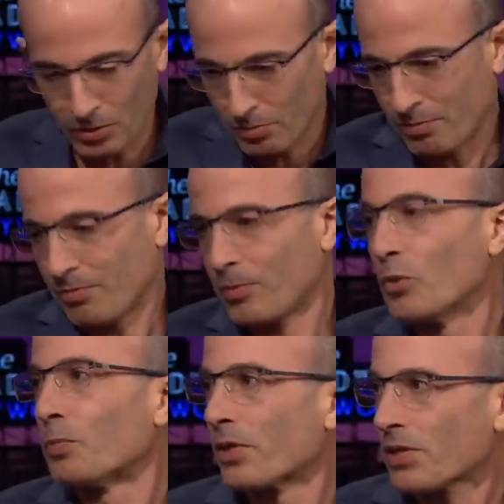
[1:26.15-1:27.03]
you know,
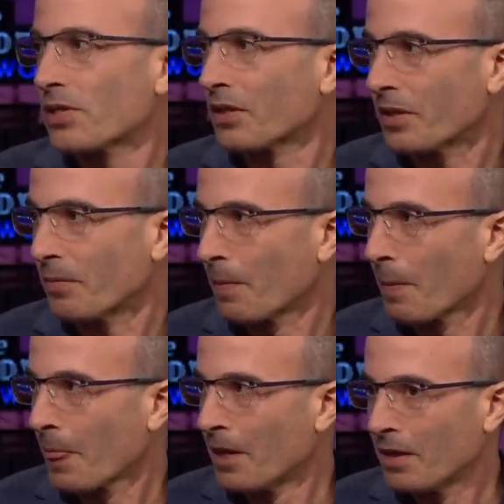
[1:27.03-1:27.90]
you personally.
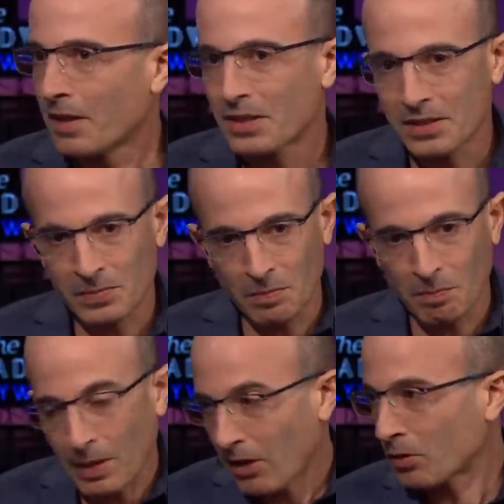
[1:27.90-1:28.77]
It's
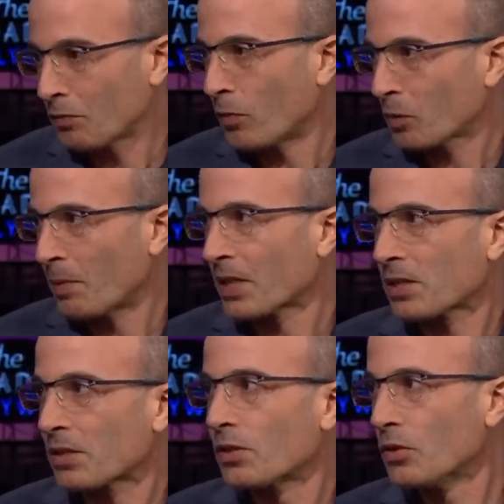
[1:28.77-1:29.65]
part of what
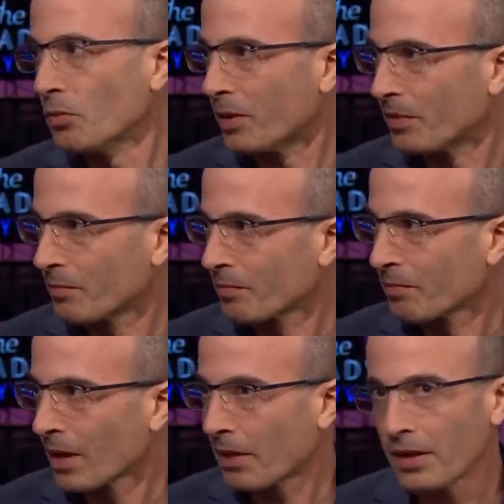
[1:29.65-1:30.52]
makes us human.
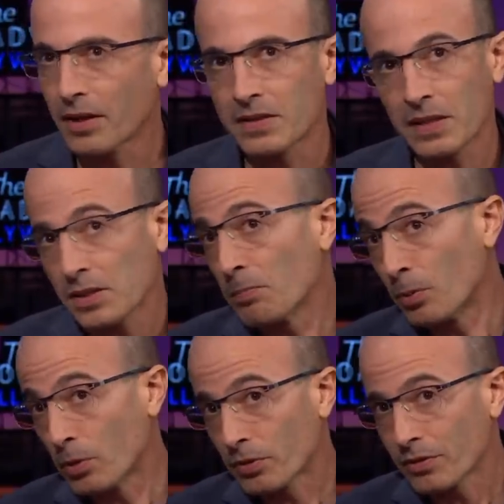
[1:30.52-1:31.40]
I think that's
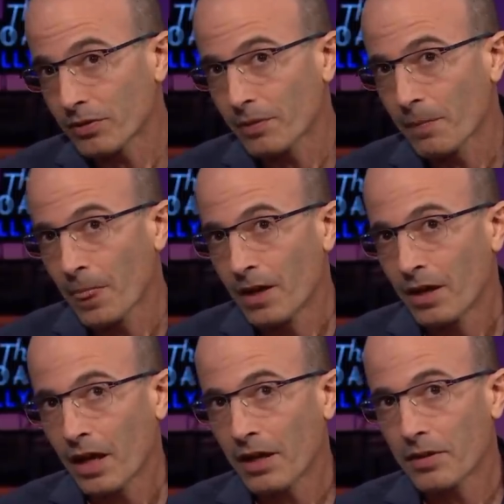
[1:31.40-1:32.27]
important.
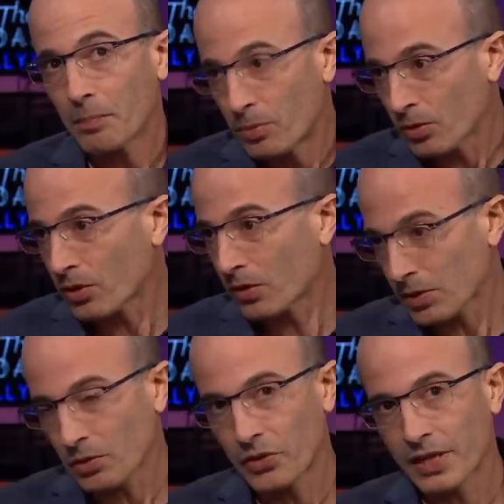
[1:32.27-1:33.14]
And the book
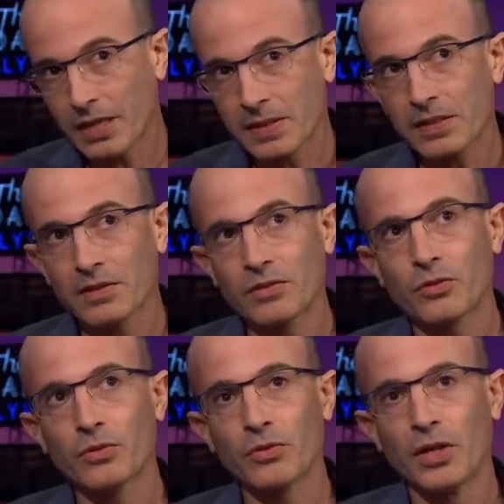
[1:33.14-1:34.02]
also connects it
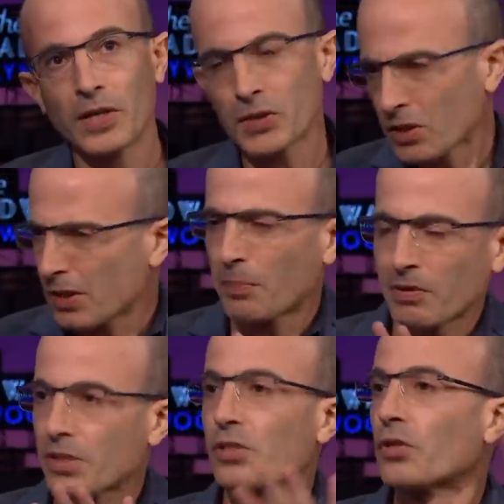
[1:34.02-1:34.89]
to, it's not just
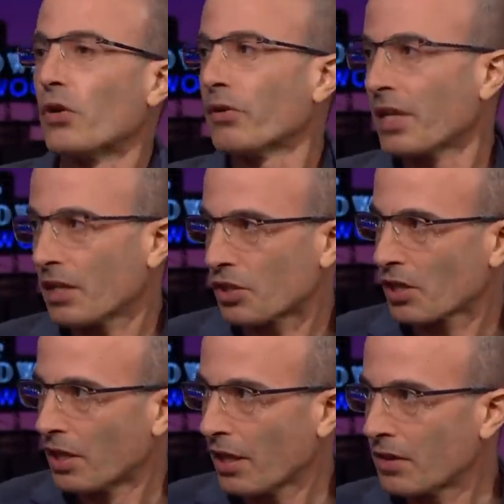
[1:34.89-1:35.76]
about the Stone
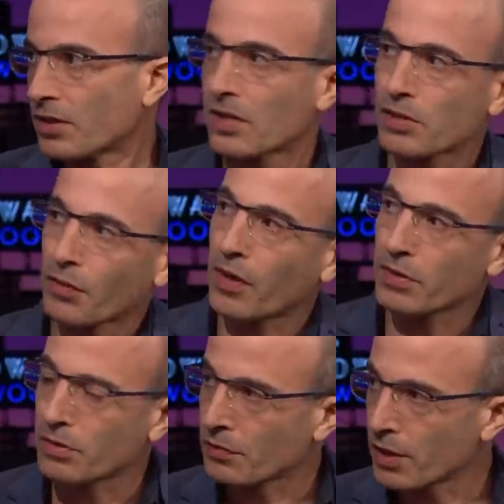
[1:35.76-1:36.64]
Age and tens of
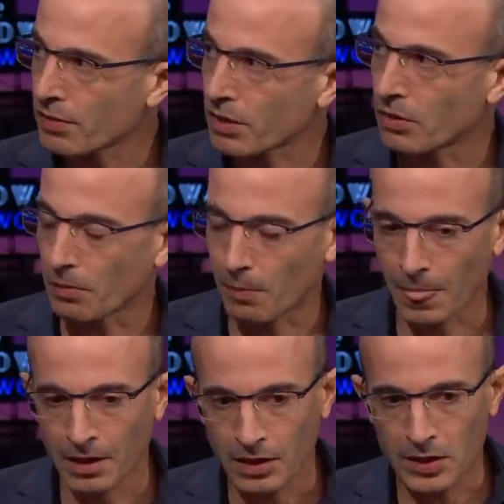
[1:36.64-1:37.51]
thousands of years ago. Mm.
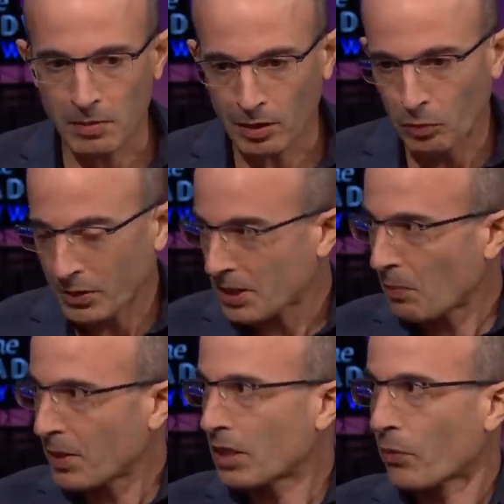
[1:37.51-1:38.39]
It's about what's
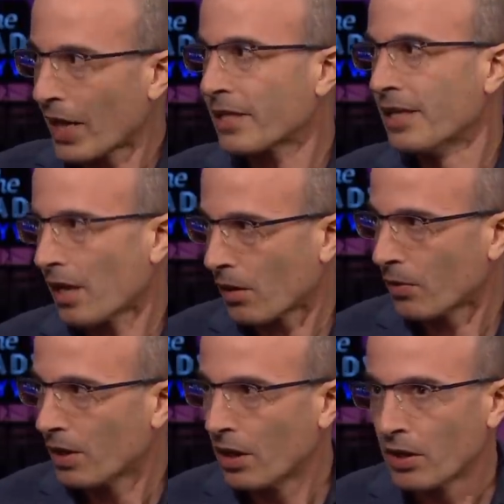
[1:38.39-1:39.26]
happening right
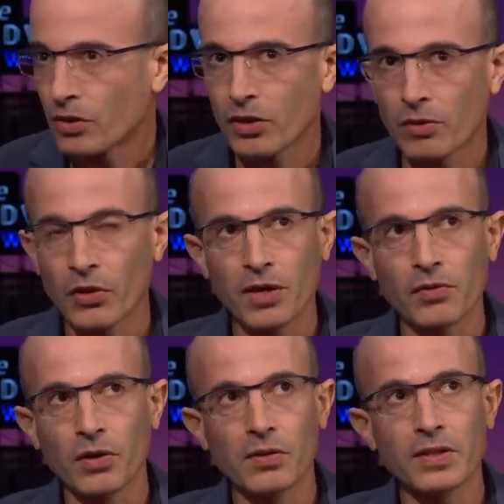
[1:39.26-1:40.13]
now. You know, you
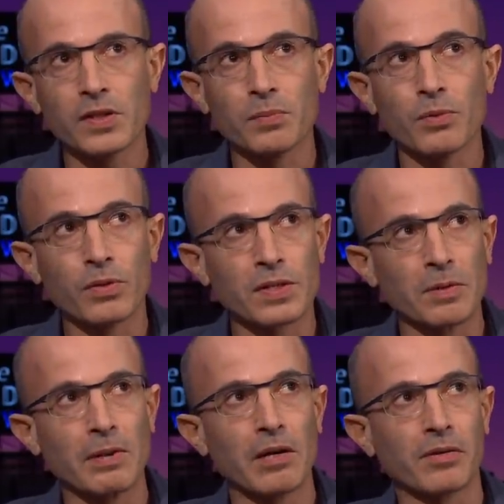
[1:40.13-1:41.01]
have all these books
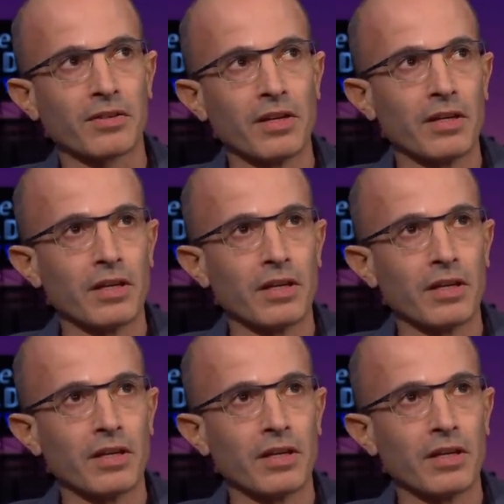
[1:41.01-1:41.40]
about